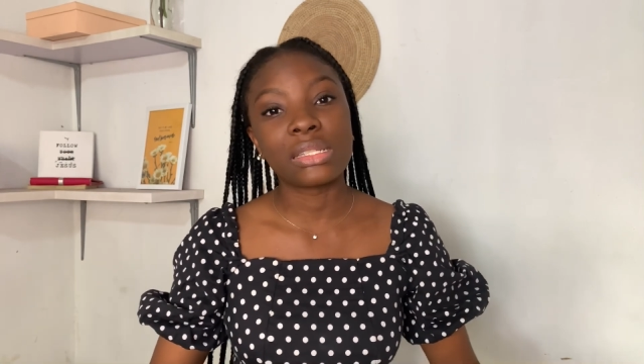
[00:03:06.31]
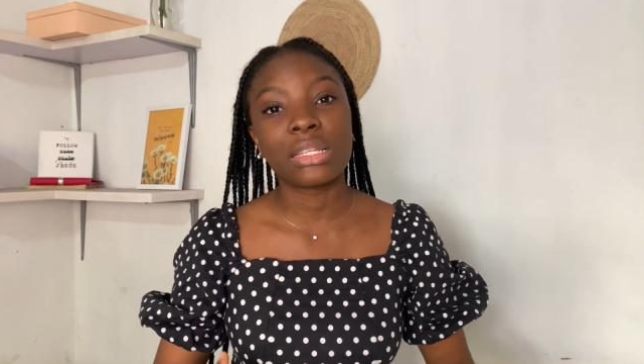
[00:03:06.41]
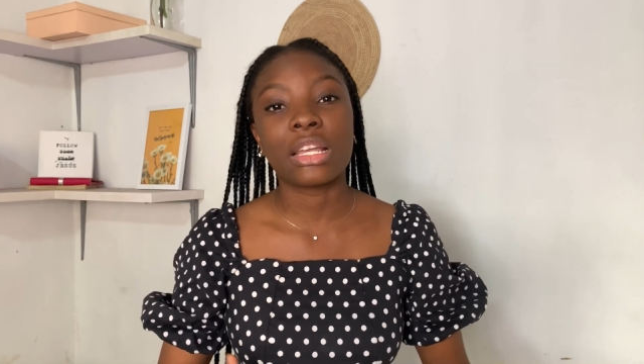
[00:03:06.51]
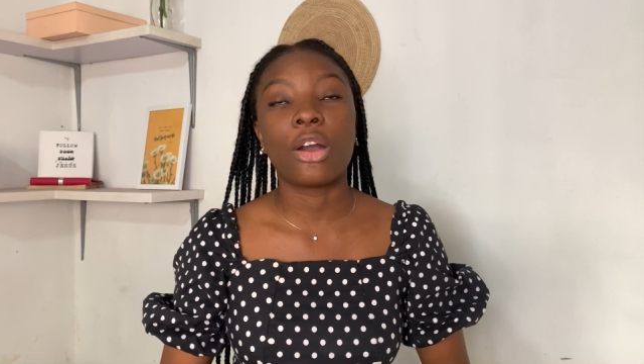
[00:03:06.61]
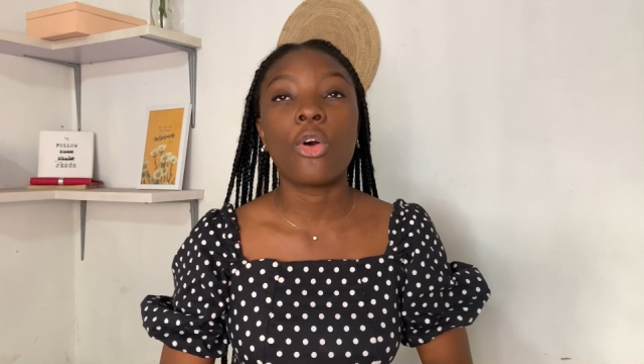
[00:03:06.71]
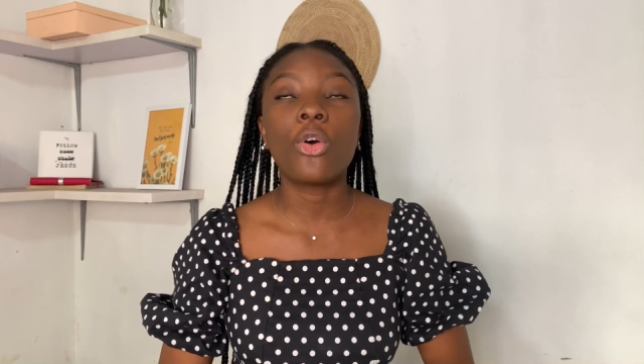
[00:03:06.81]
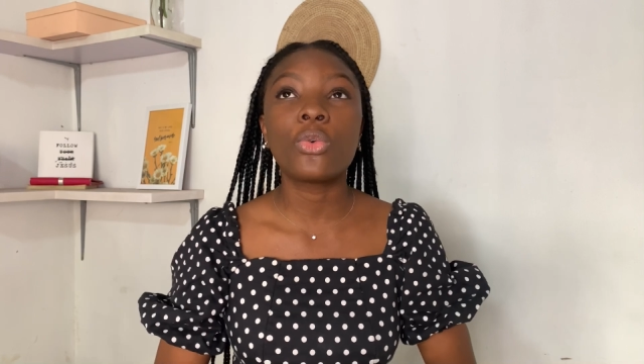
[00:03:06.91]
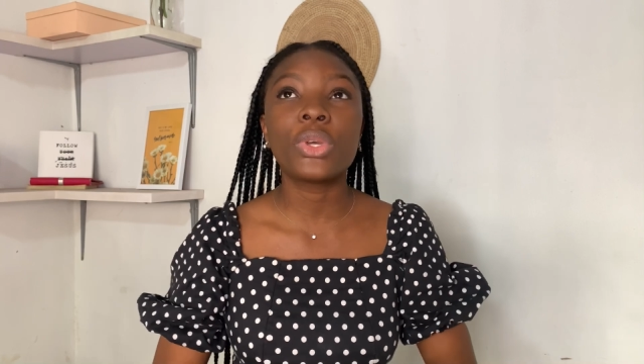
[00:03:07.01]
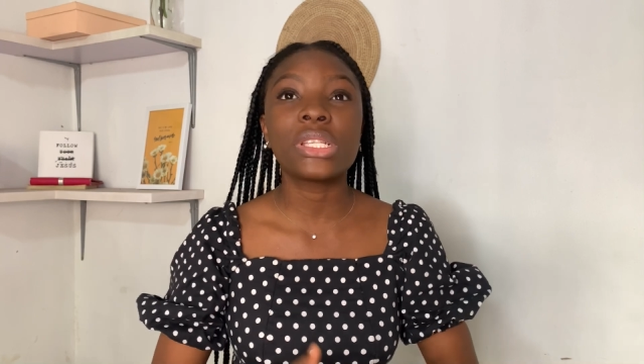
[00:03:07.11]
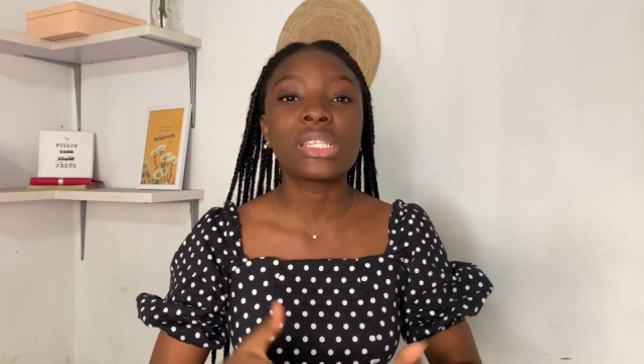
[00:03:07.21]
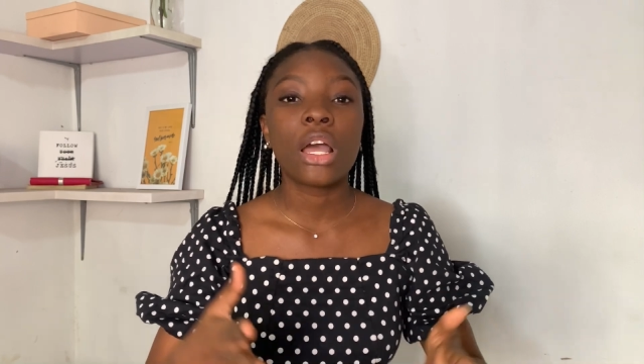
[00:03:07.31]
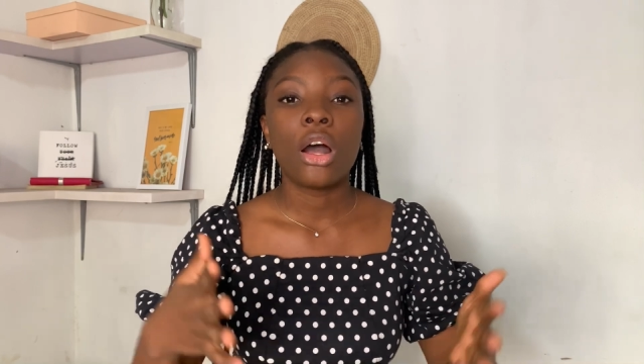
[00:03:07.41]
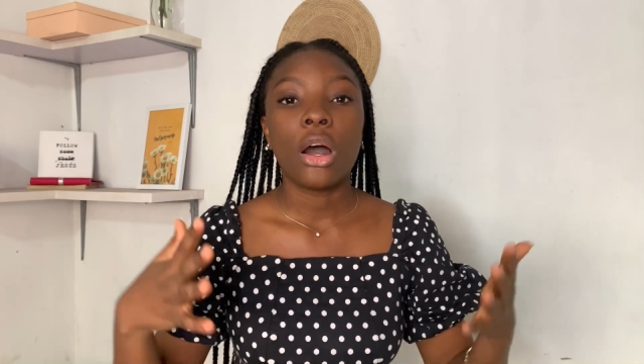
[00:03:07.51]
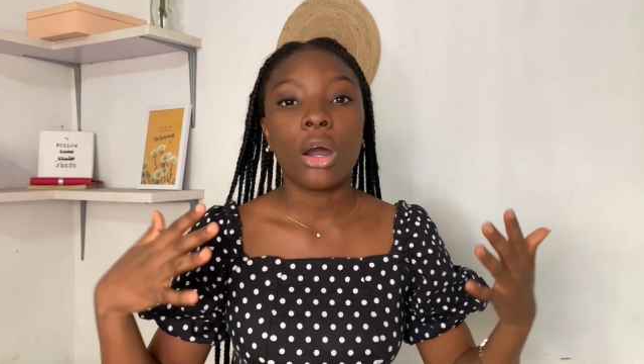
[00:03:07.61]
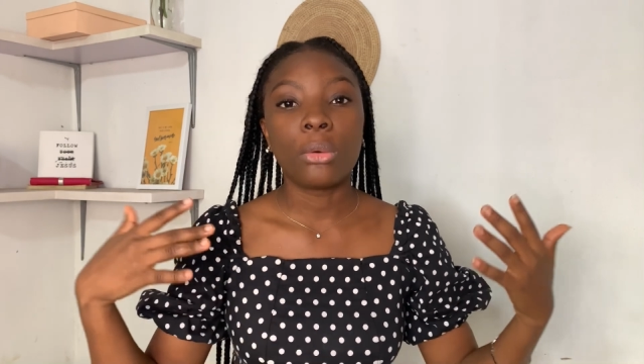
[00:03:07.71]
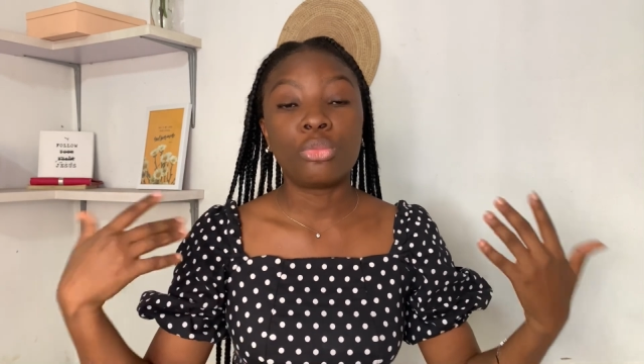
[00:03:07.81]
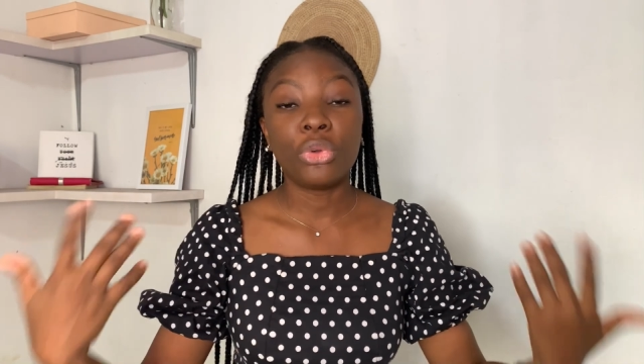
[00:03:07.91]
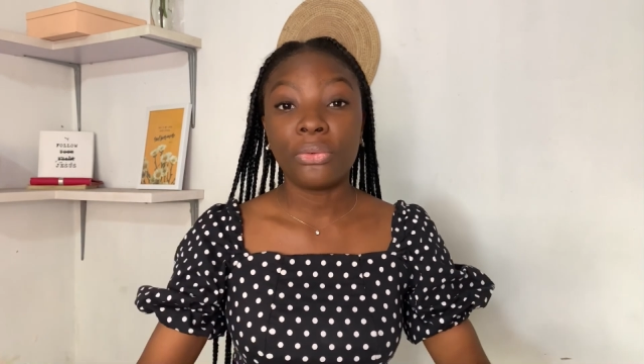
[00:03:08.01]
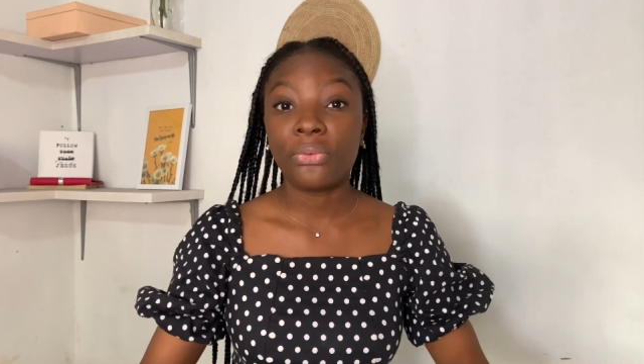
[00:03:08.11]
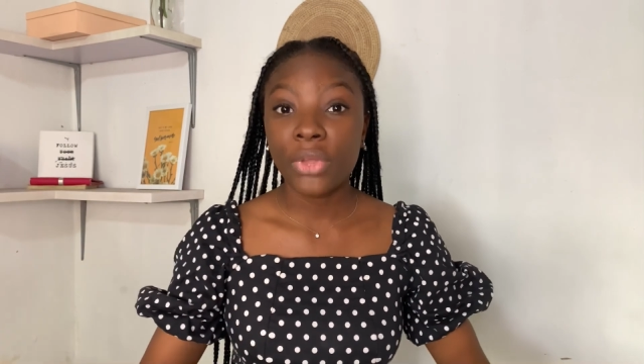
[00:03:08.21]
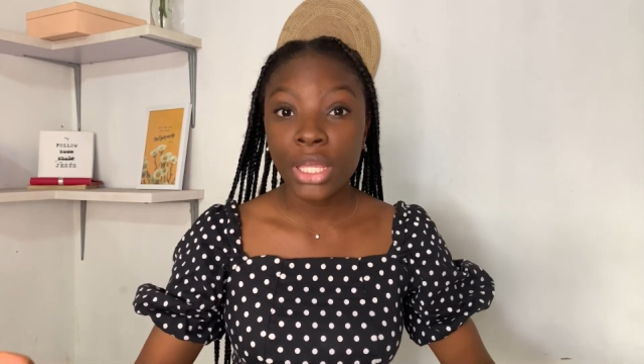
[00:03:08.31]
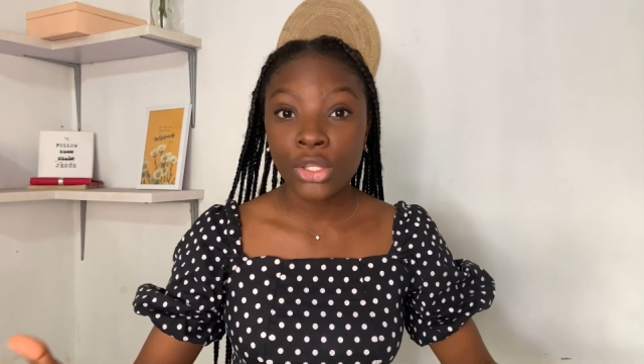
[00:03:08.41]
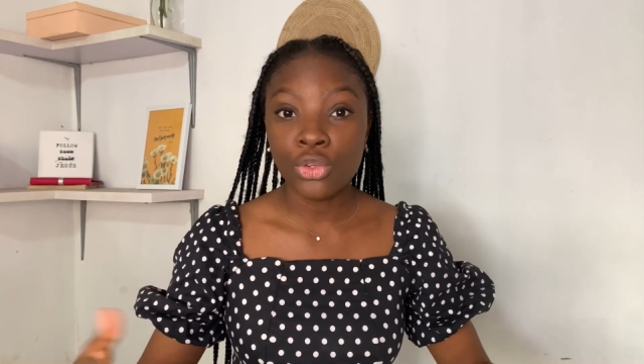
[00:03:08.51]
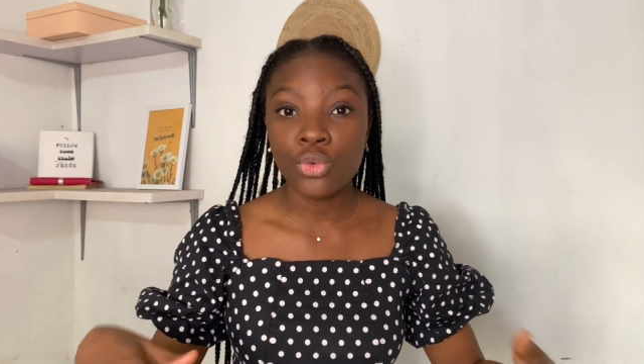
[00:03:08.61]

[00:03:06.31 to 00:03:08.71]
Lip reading: They can always refer you